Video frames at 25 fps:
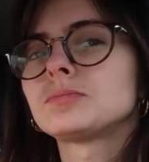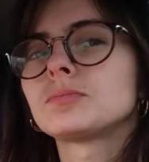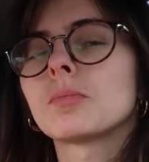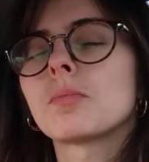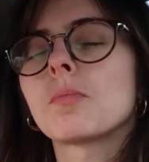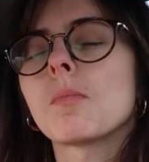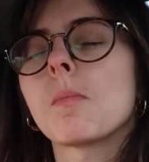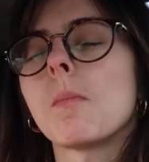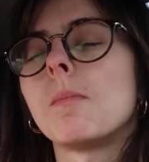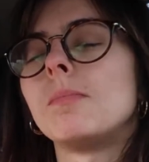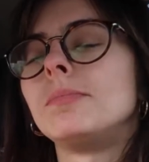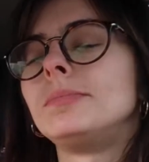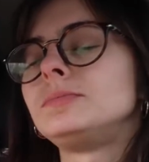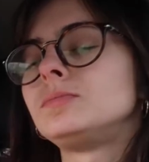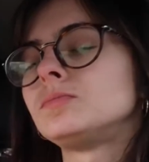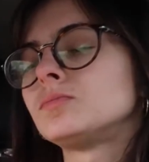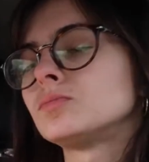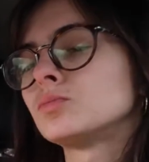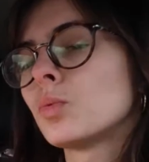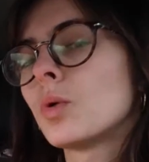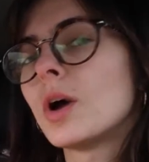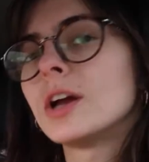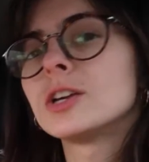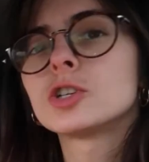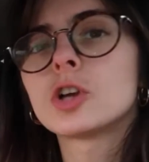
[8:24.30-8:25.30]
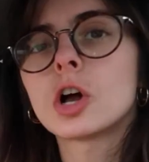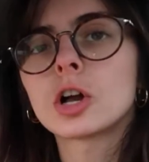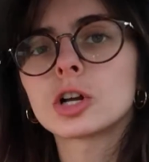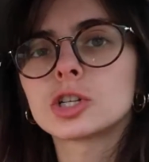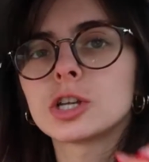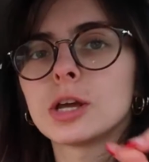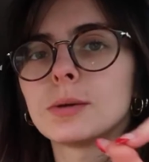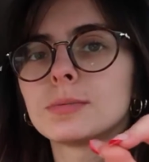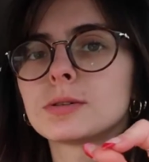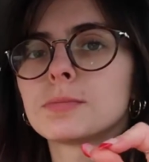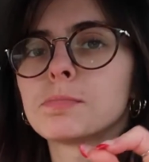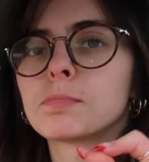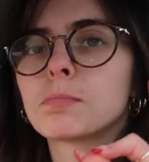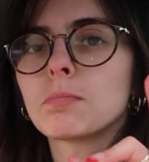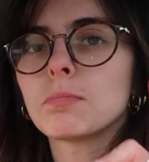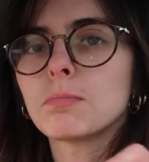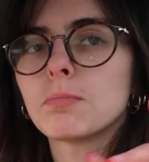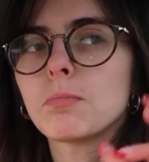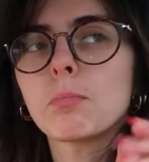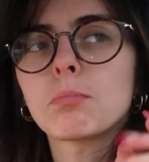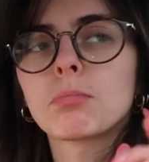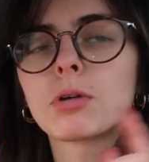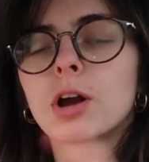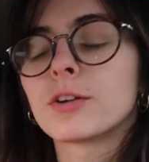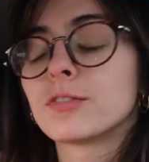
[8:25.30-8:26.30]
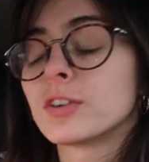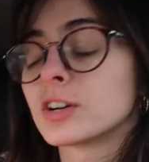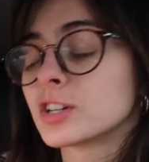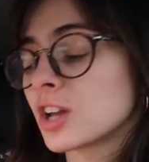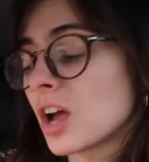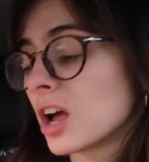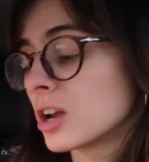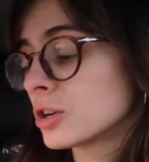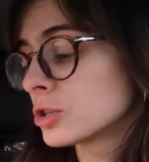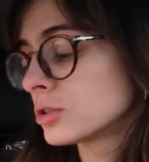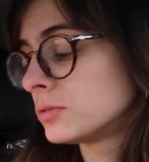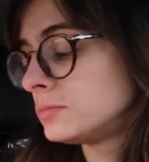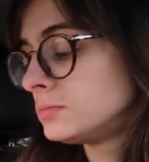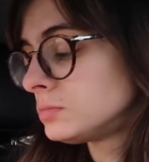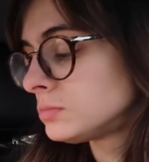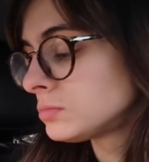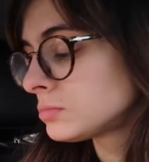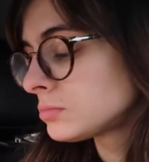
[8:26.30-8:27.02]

mm, white chocolate chips, perfect touch.